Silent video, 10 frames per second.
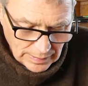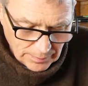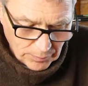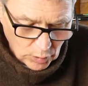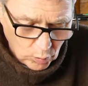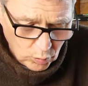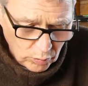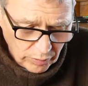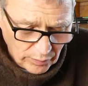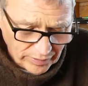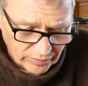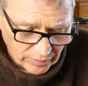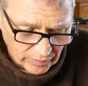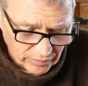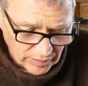But all the rest
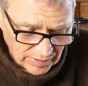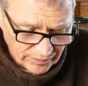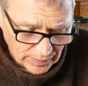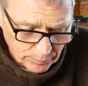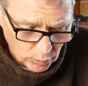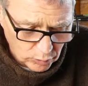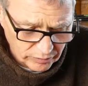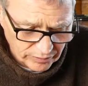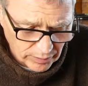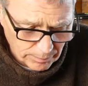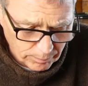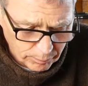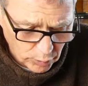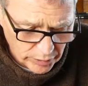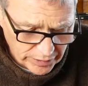of the stuff I bought from
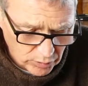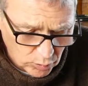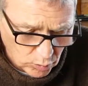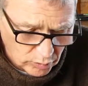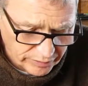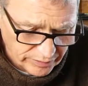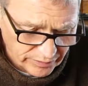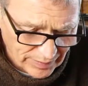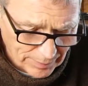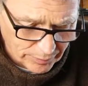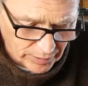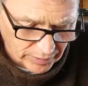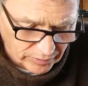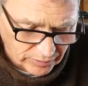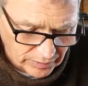Point North
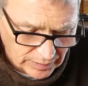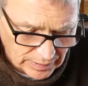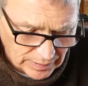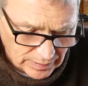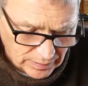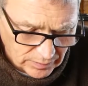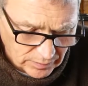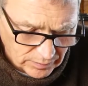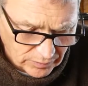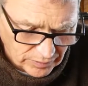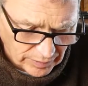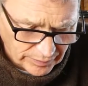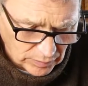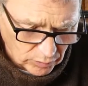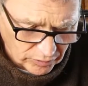Fabrics, which I
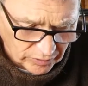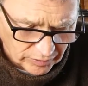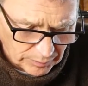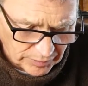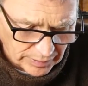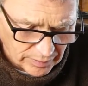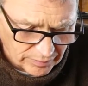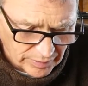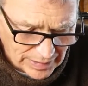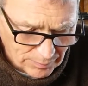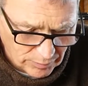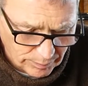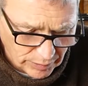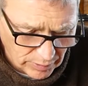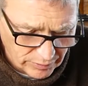think also seems to go under the name of
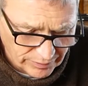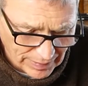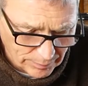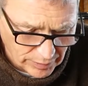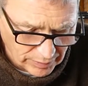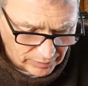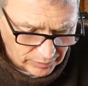Pro Fabrics.